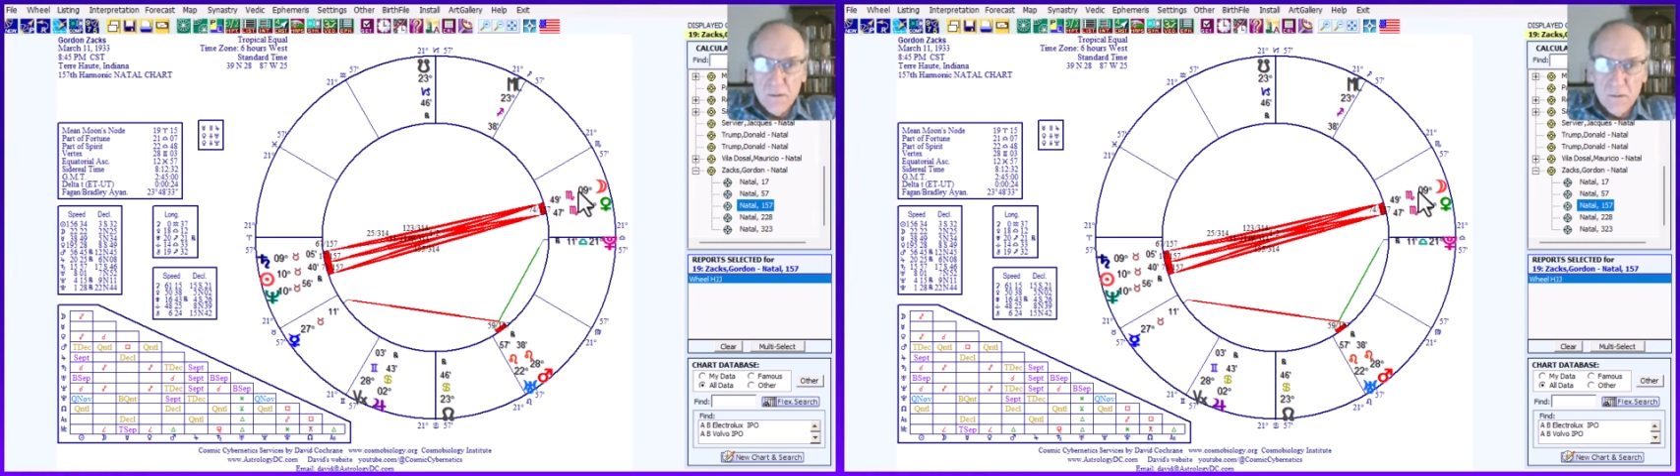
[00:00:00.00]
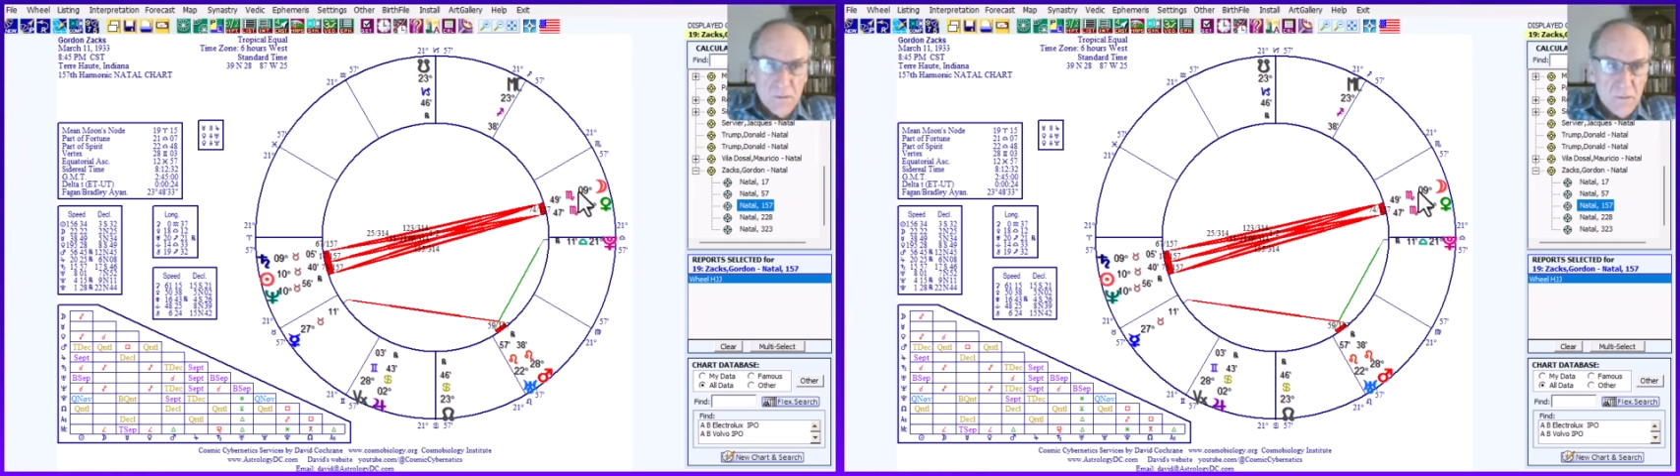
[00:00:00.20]

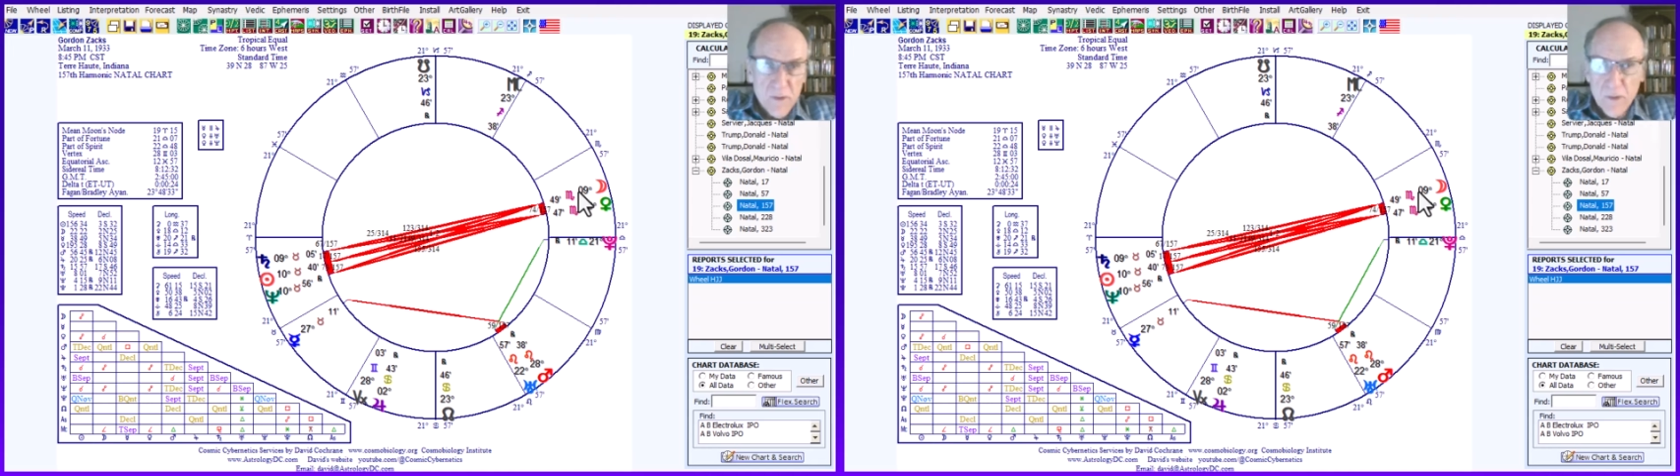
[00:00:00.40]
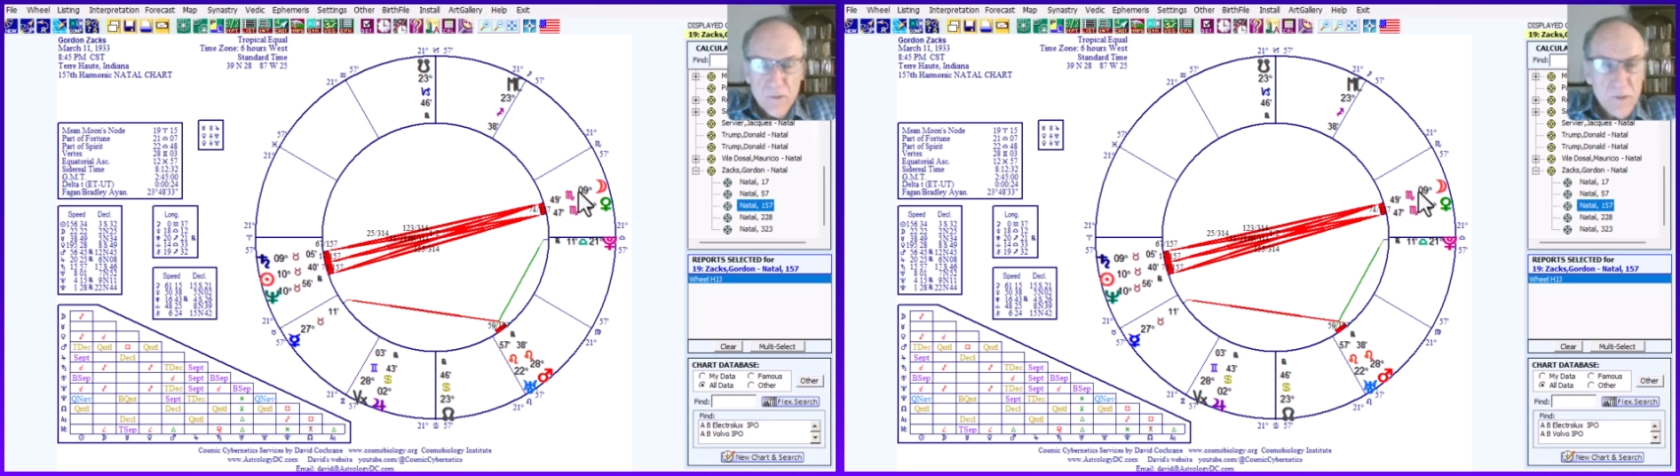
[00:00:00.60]

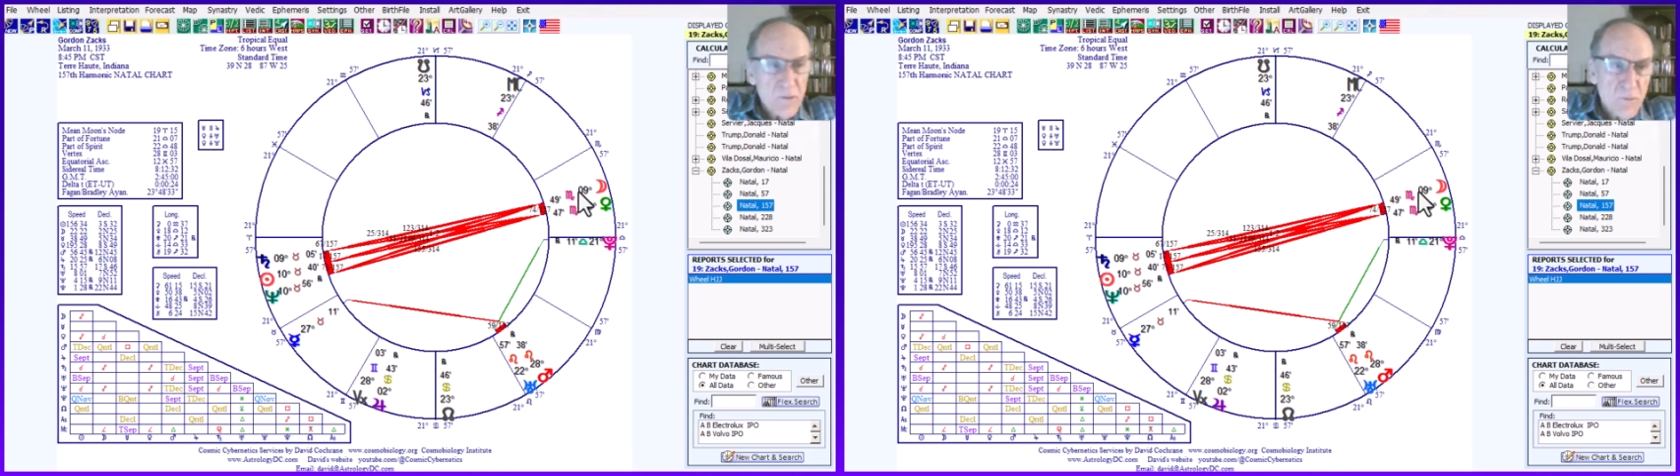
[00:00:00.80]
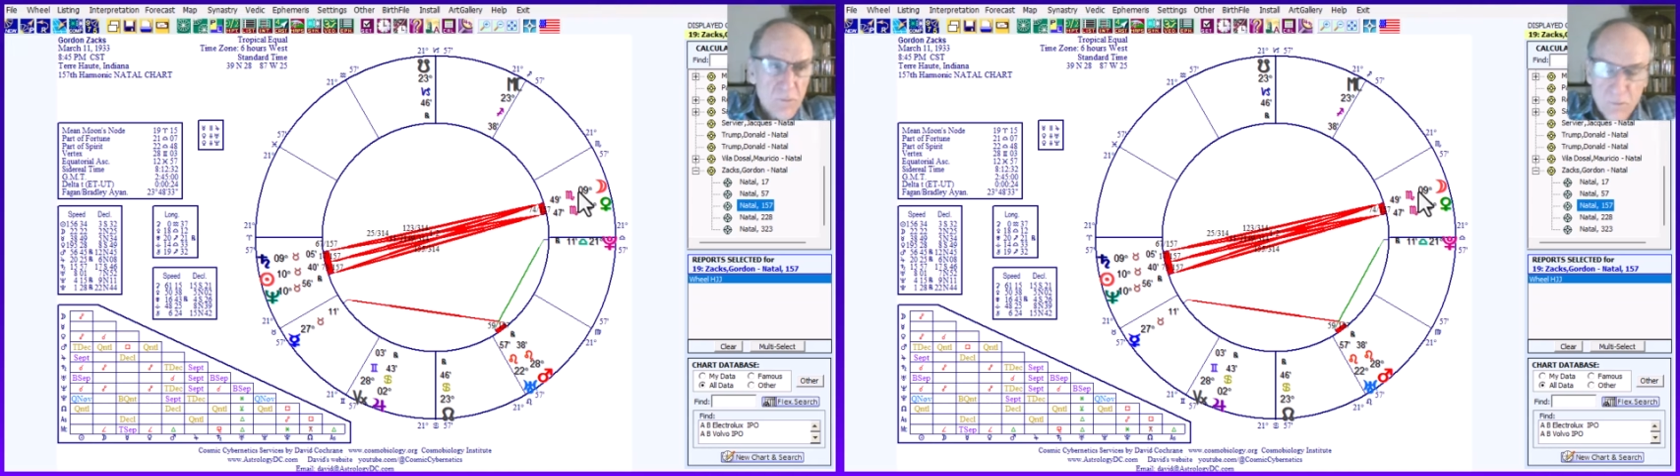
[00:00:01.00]

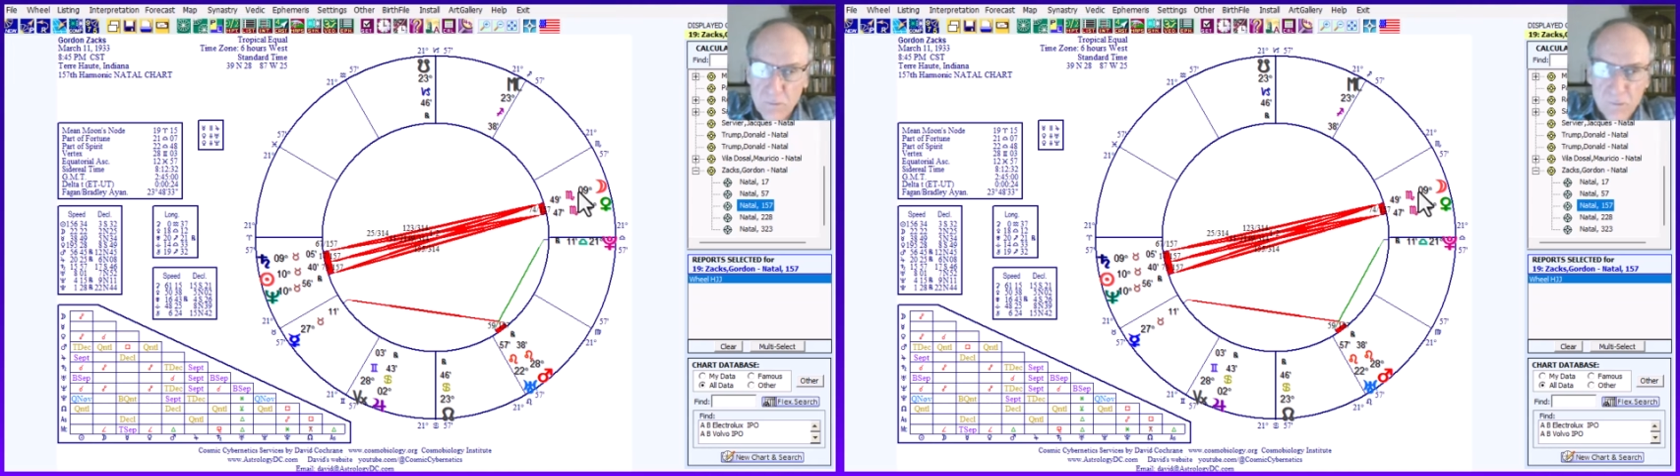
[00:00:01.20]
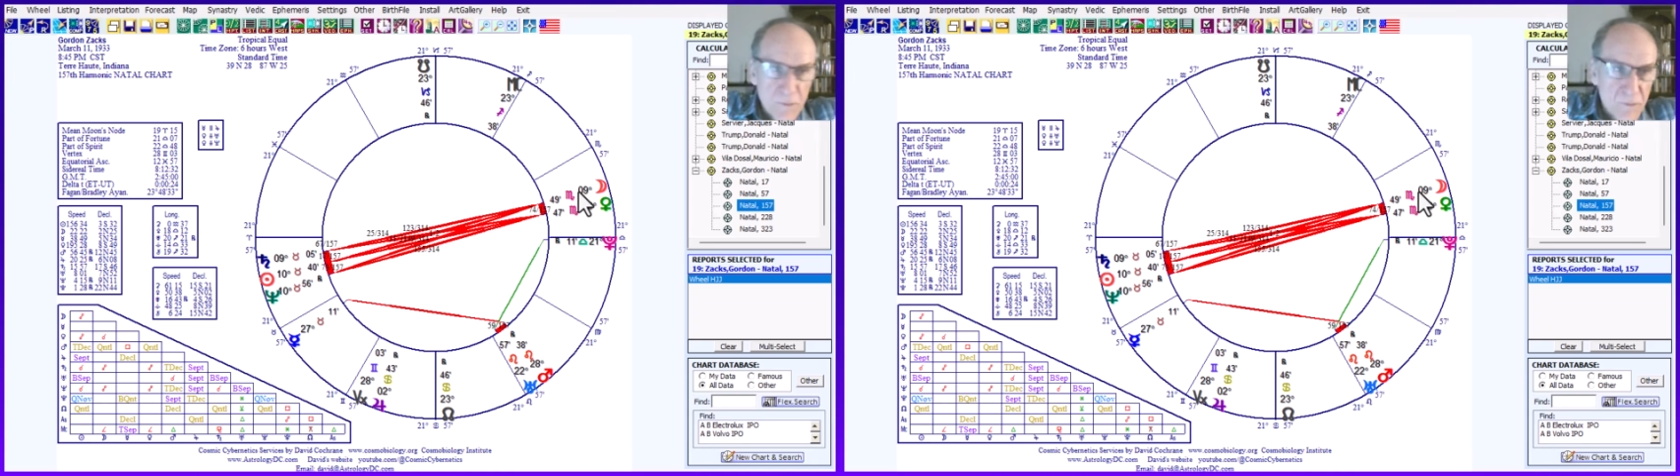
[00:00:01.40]

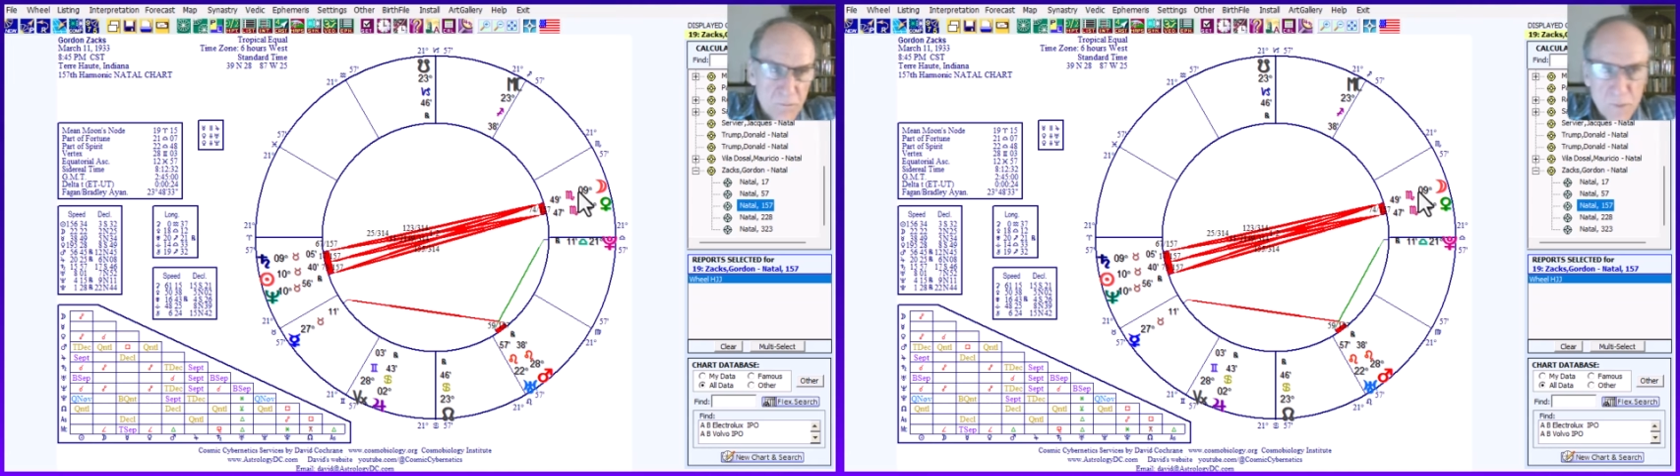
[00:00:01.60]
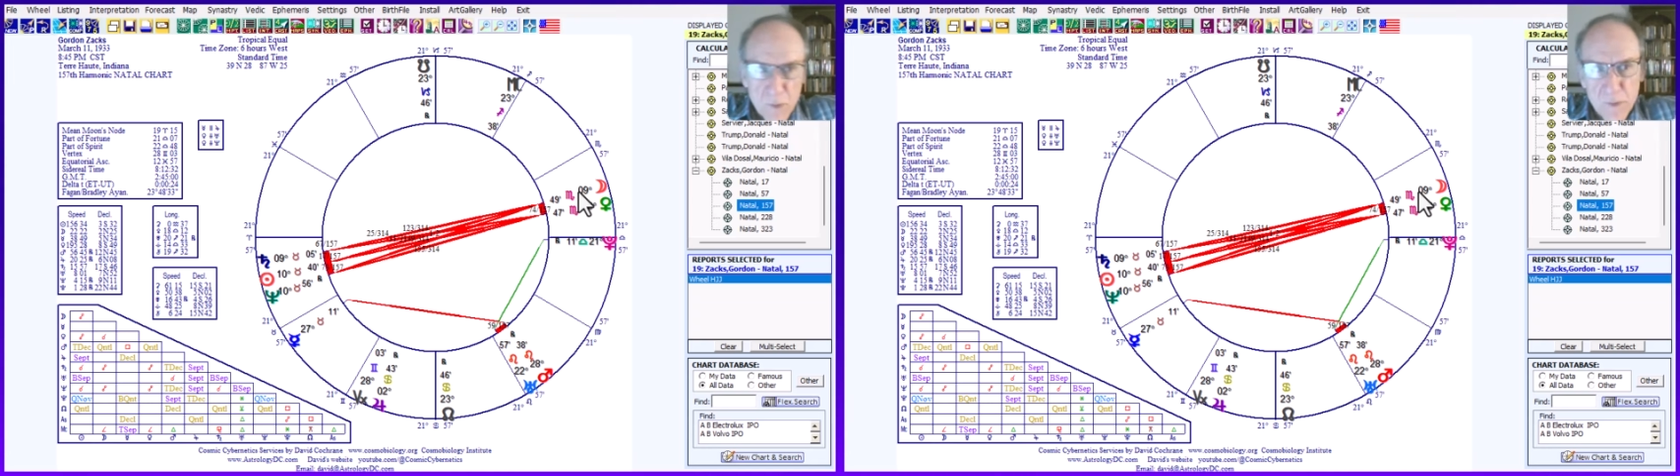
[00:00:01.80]
moon is the